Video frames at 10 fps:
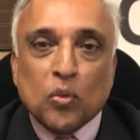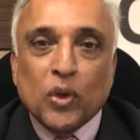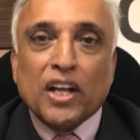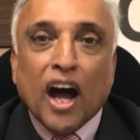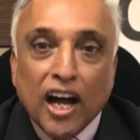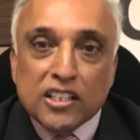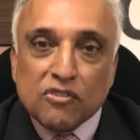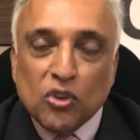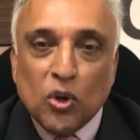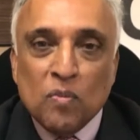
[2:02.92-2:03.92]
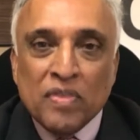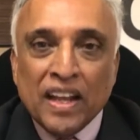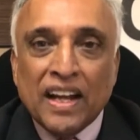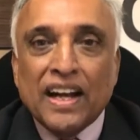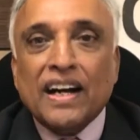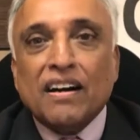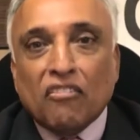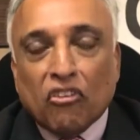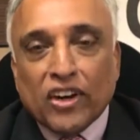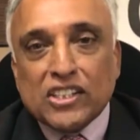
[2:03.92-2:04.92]
that we had asked for
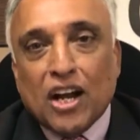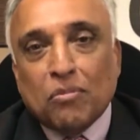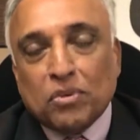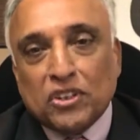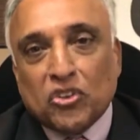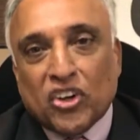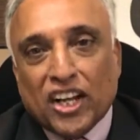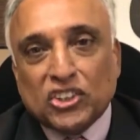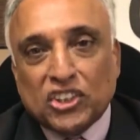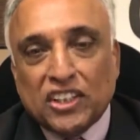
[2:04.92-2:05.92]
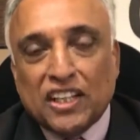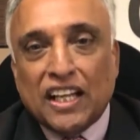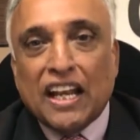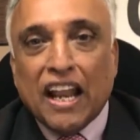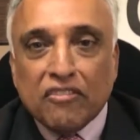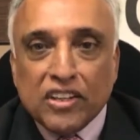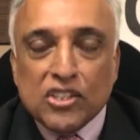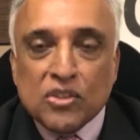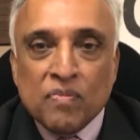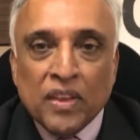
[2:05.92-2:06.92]
example, the reduction in
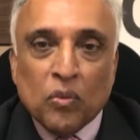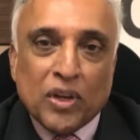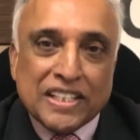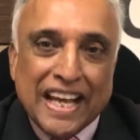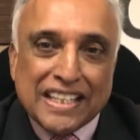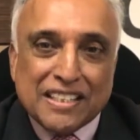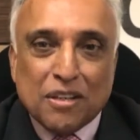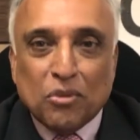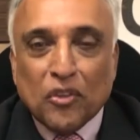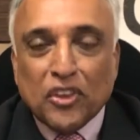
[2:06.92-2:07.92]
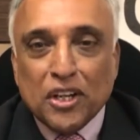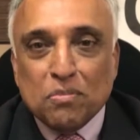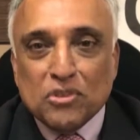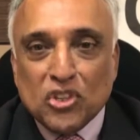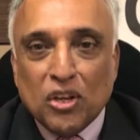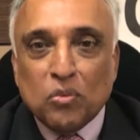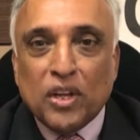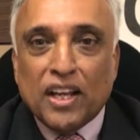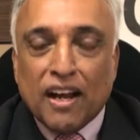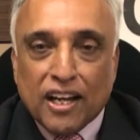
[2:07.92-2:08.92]
levies, we are taxed at about 30%.
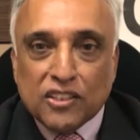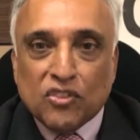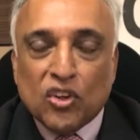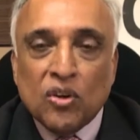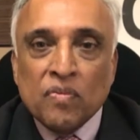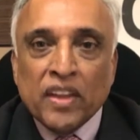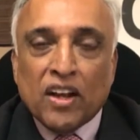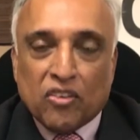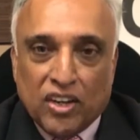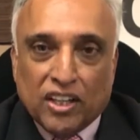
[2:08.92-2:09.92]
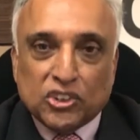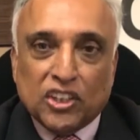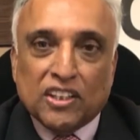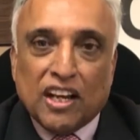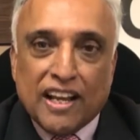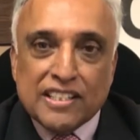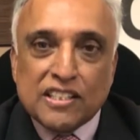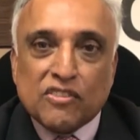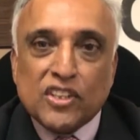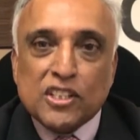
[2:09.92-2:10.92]
We had asked for a reduction in the
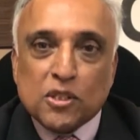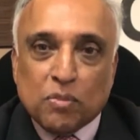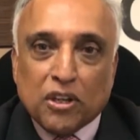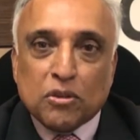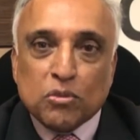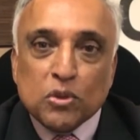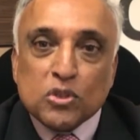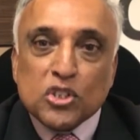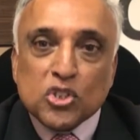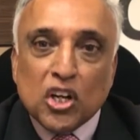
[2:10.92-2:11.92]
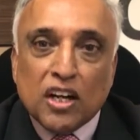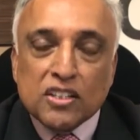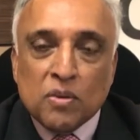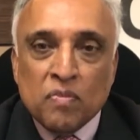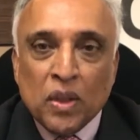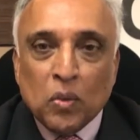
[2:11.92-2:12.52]
license fees, the spectrum usage charge.